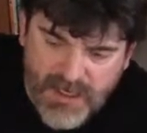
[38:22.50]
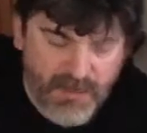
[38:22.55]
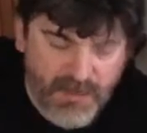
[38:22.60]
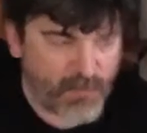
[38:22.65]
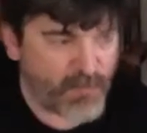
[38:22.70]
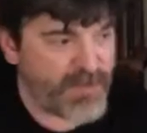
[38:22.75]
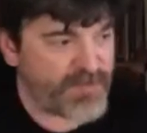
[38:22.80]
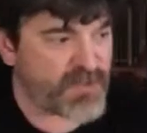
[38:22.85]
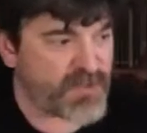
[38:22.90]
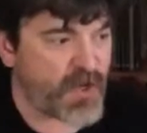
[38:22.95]

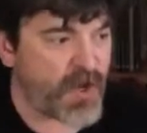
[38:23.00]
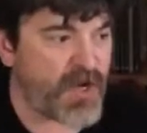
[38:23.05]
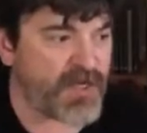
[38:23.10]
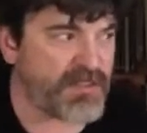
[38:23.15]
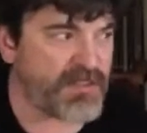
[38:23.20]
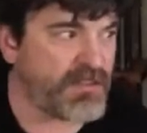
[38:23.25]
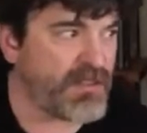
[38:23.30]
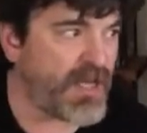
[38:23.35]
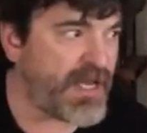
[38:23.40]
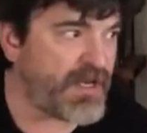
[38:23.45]
we've talked
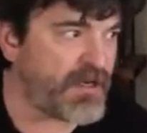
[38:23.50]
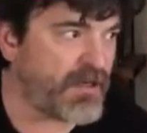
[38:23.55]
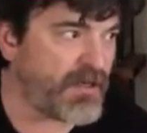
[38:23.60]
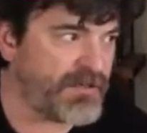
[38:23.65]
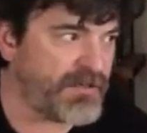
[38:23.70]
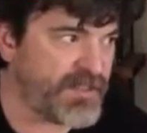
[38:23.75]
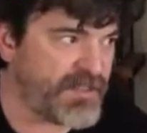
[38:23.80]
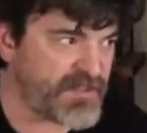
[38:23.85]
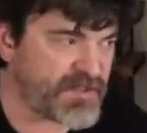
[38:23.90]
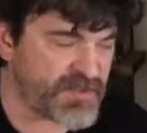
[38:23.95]
a lot on
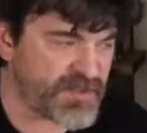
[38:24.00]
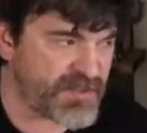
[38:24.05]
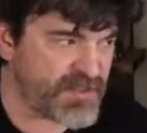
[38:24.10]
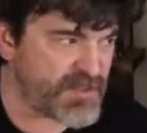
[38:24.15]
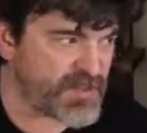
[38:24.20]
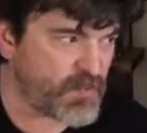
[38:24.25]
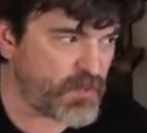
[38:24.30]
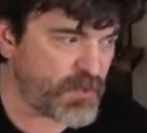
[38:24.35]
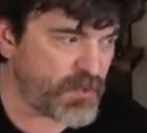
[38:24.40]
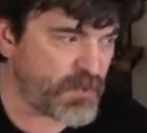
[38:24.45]

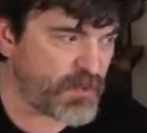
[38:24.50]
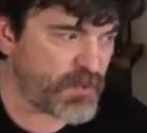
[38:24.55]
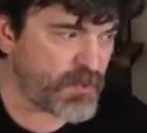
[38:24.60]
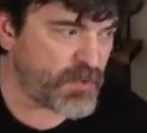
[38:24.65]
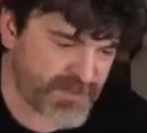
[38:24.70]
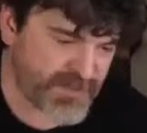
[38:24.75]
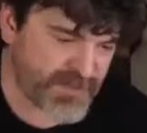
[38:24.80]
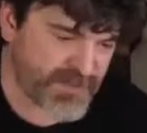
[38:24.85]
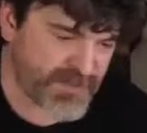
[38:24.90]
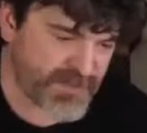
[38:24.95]
these
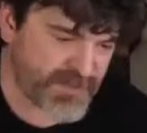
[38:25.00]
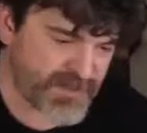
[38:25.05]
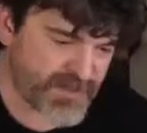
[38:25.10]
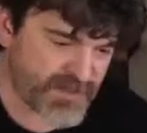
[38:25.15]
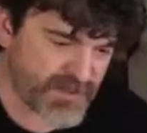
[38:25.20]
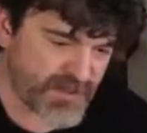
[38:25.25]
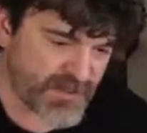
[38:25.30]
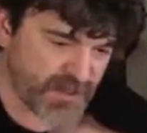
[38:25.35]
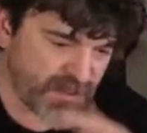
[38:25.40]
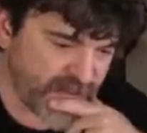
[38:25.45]
workshops,
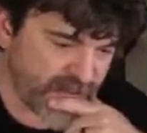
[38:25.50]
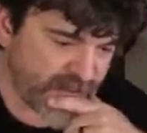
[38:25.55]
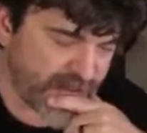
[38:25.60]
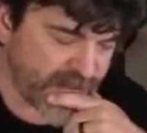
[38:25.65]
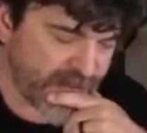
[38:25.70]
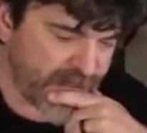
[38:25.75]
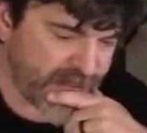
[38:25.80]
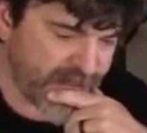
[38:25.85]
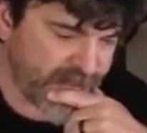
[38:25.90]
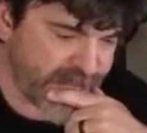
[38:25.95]

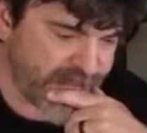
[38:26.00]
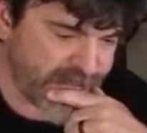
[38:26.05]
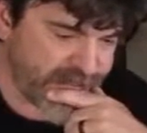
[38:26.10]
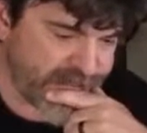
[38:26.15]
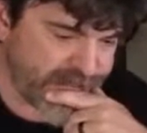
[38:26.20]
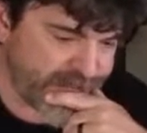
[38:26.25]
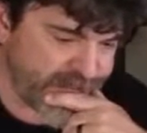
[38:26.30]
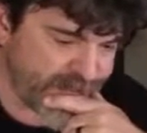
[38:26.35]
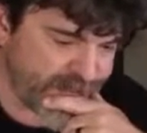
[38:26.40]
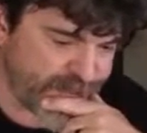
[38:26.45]

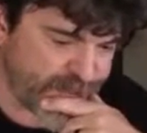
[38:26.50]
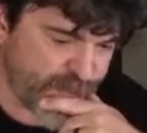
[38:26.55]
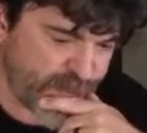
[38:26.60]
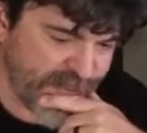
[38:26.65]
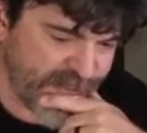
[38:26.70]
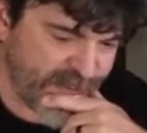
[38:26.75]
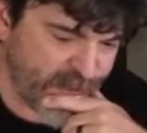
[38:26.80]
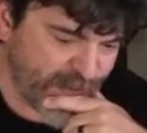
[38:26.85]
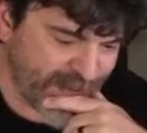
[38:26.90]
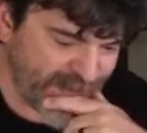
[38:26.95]
these
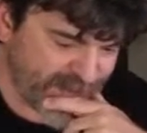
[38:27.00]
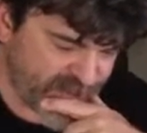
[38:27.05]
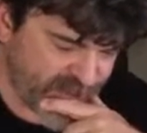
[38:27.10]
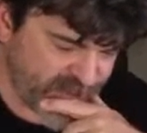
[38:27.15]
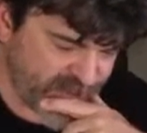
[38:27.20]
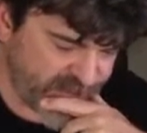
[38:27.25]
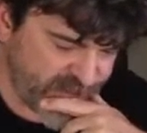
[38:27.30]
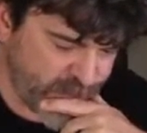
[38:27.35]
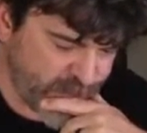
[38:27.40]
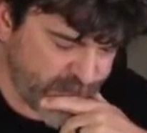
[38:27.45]
20
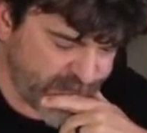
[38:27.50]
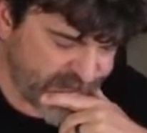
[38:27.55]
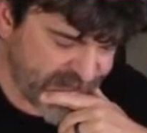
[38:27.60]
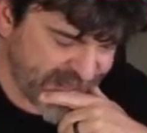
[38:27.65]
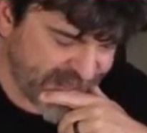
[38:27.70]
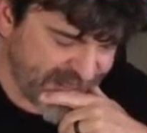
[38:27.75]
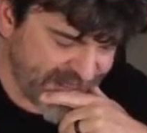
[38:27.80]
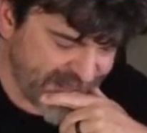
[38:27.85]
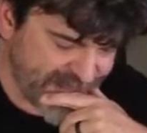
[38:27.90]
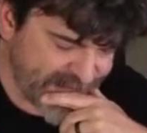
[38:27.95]
question
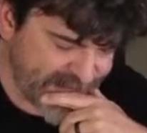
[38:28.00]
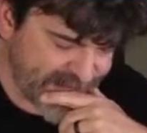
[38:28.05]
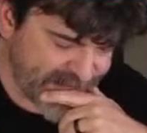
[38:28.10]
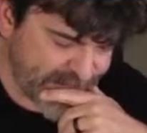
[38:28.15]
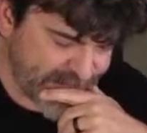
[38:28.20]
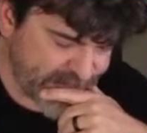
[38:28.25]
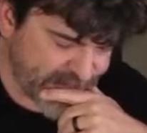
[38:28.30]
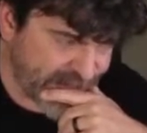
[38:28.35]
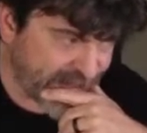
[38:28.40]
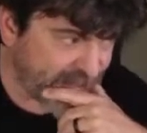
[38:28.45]
Tuesdays
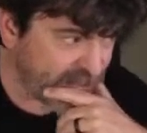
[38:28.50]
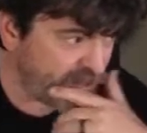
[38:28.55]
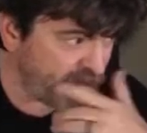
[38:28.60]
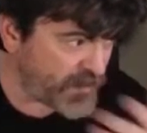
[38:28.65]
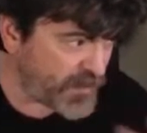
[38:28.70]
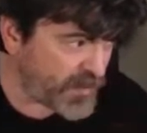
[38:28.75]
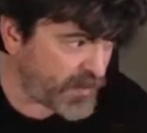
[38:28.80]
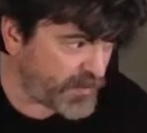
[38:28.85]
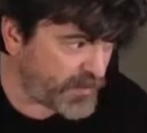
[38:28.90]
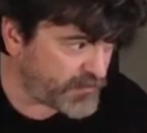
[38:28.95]
that
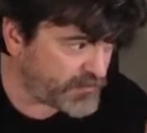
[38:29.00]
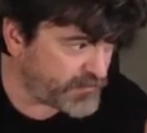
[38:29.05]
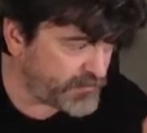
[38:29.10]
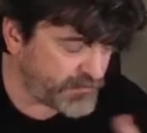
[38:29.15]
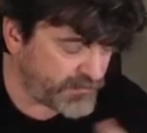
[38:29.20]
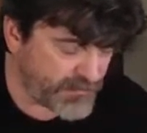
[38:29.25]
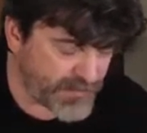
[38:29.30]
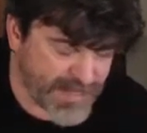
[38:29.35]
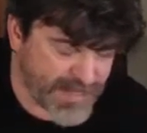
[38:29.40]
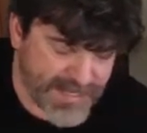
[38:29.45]
you're all
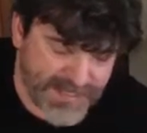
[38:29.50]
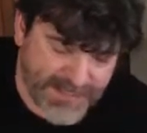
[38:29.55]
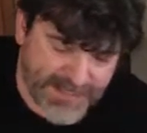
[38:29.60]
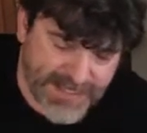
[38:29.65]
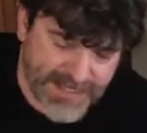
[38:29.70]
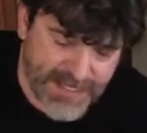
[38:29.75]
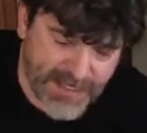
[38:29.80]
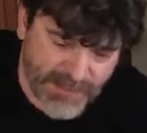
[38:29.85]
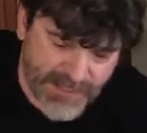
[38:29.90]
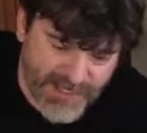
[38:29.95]
hanging
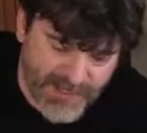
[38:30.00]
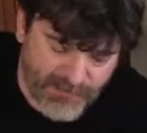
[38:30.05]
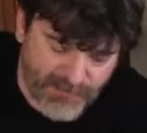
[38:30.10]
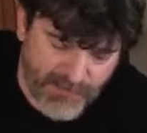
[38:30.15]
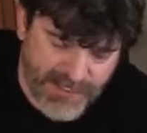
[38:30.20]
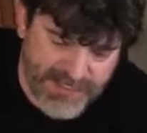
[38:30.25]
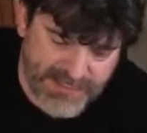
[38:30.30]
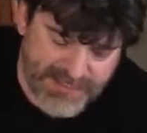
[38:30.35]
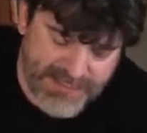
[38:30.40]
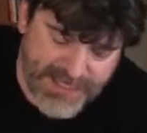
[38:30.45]
out at
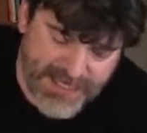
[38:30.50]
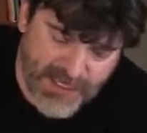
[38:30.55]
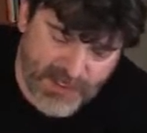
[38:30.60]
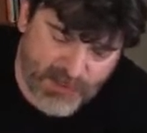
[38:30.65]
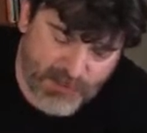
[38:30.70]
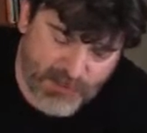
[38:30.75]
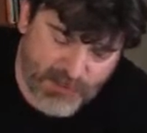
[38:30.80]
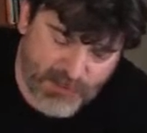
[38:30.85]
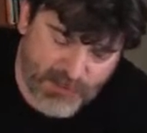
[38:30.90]
right now.